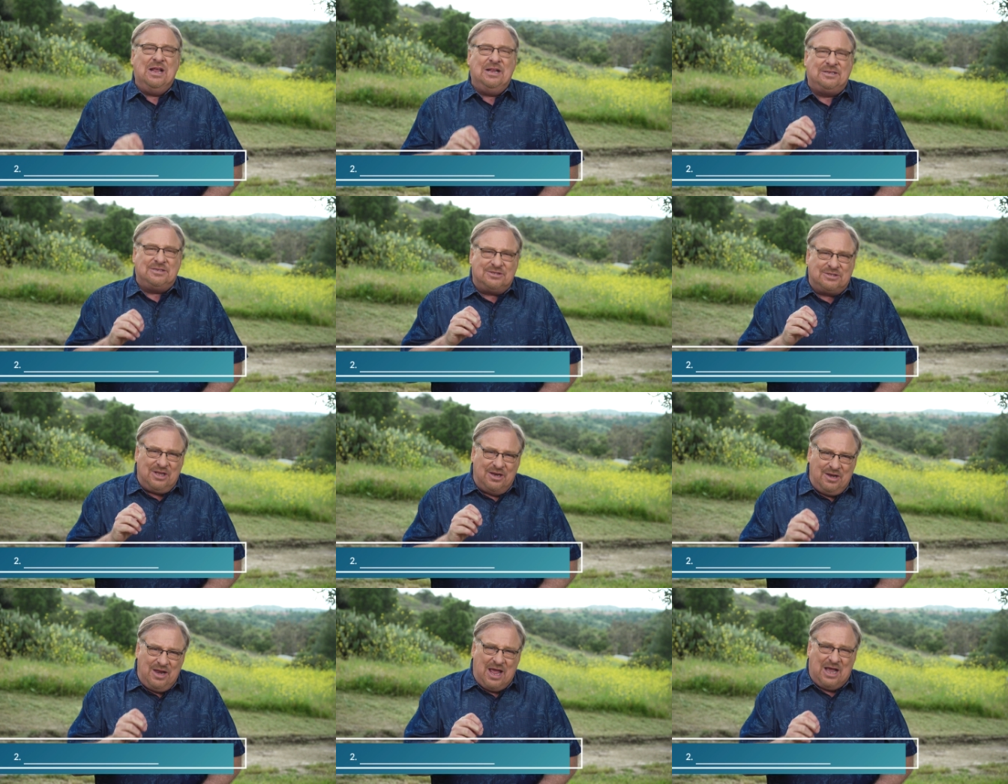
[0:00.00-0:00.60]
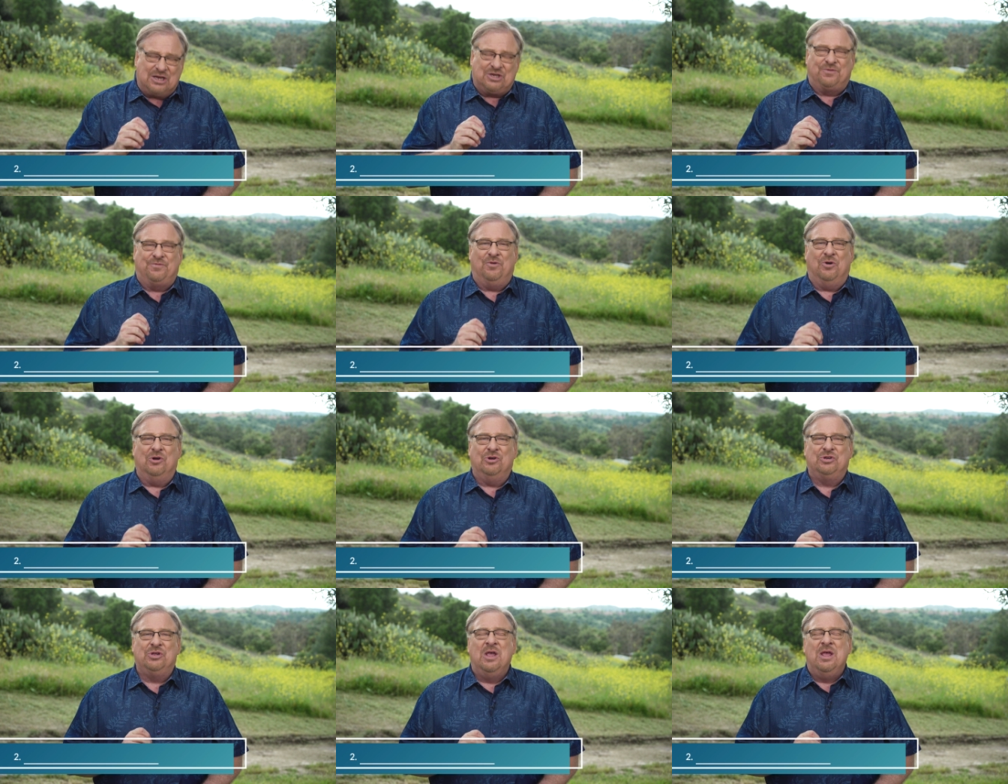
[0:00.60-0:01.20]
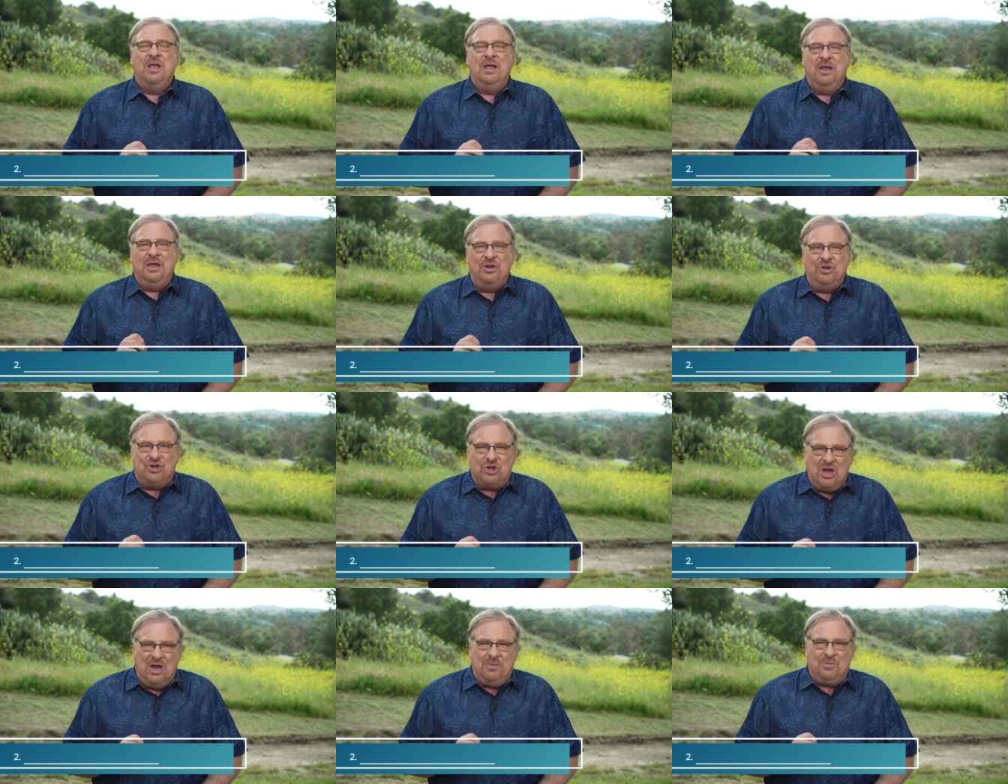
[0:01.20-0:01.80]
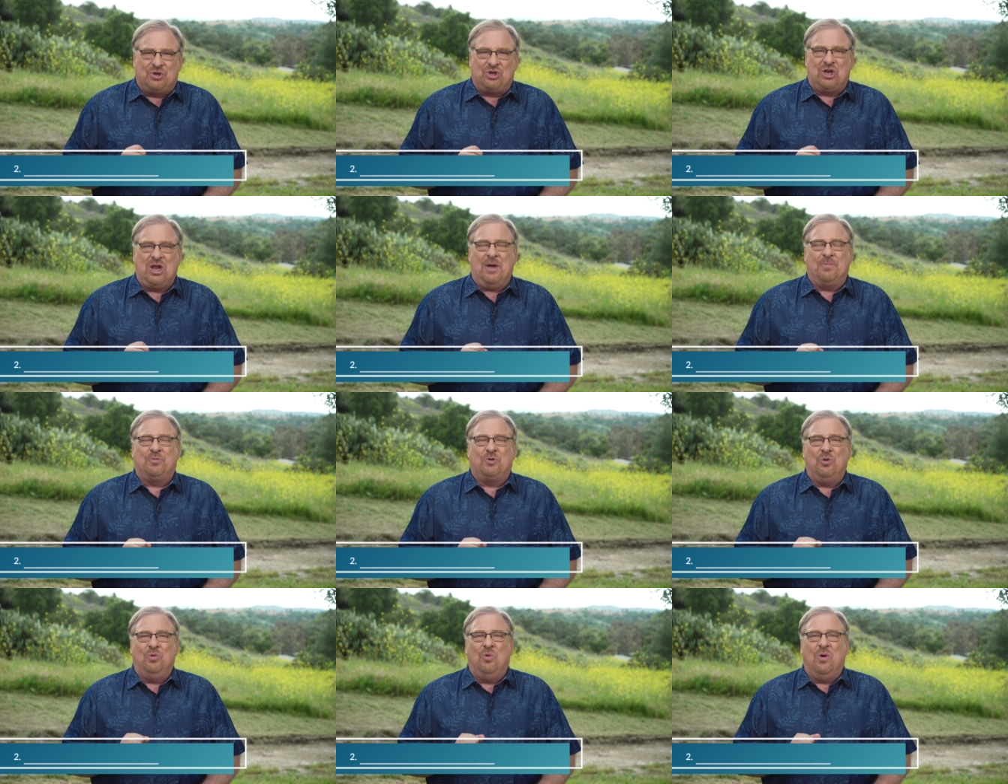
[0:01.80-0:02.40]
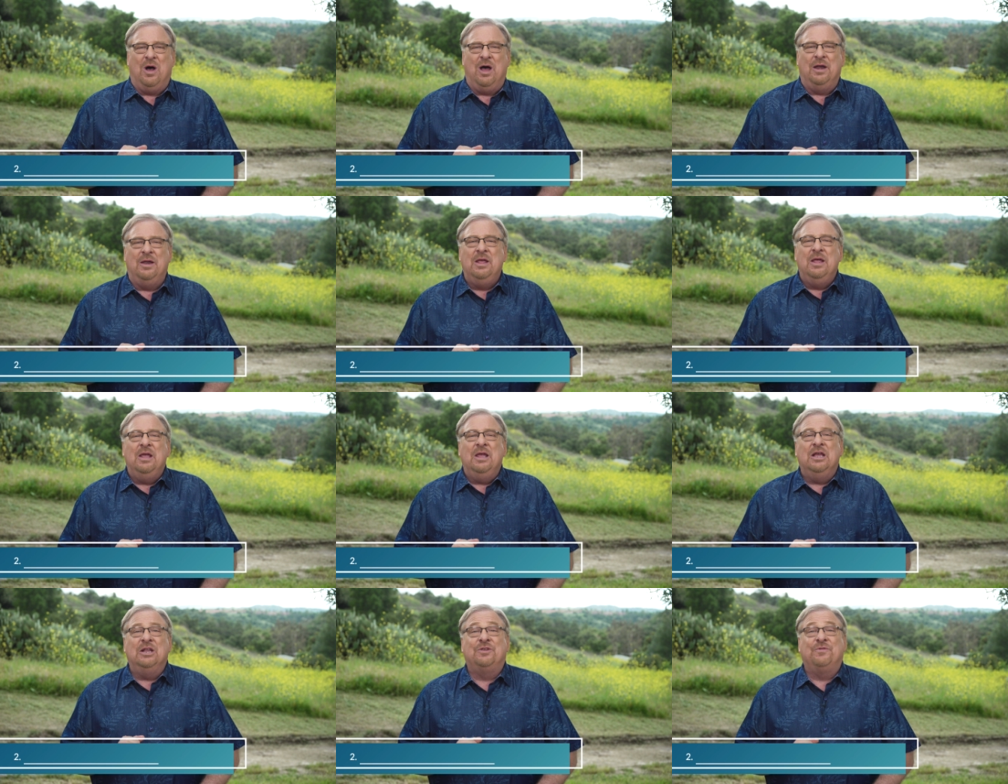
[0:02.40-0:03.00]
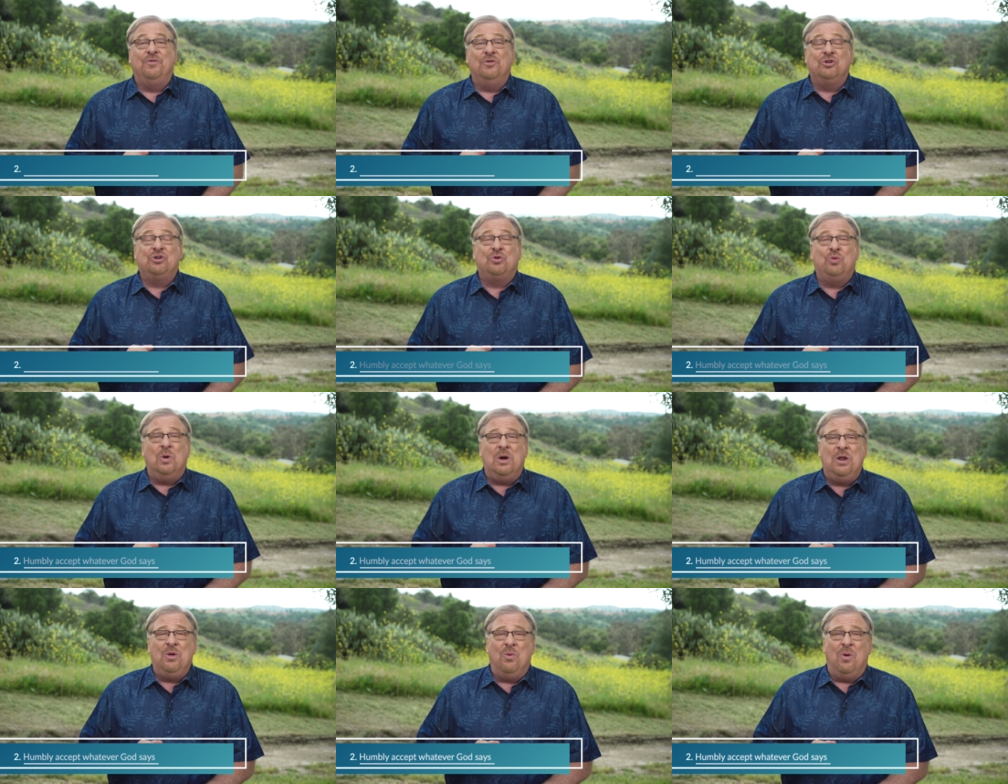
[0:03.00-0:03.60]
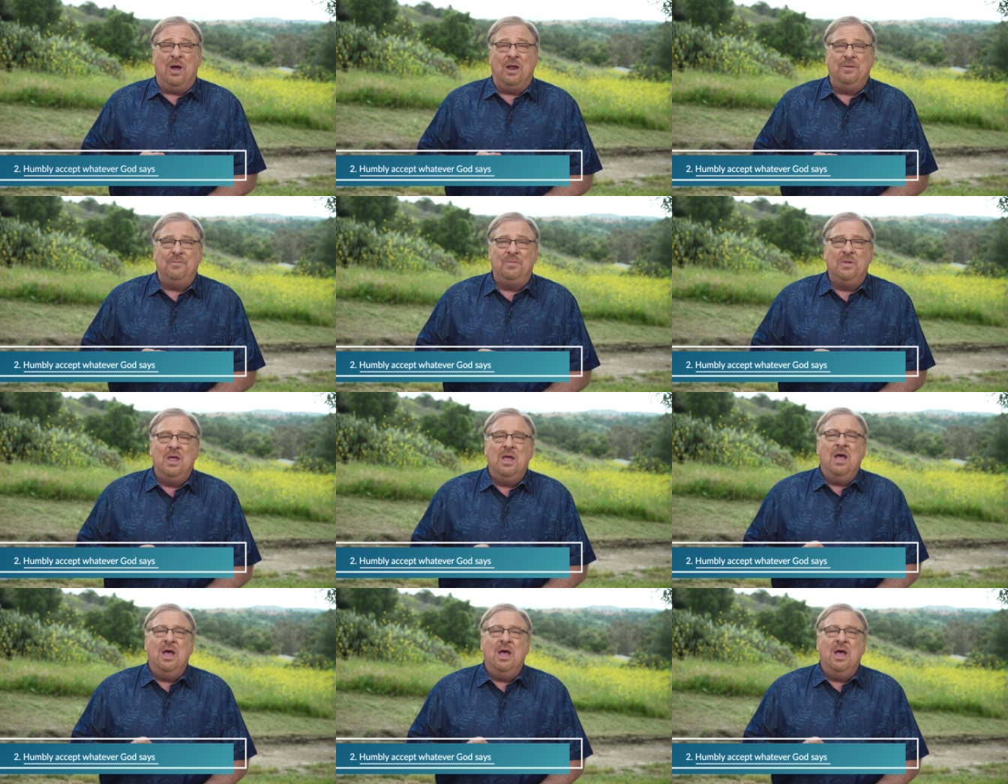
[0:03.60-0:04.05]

It's the next verse in James chapter 1. It's verse 21.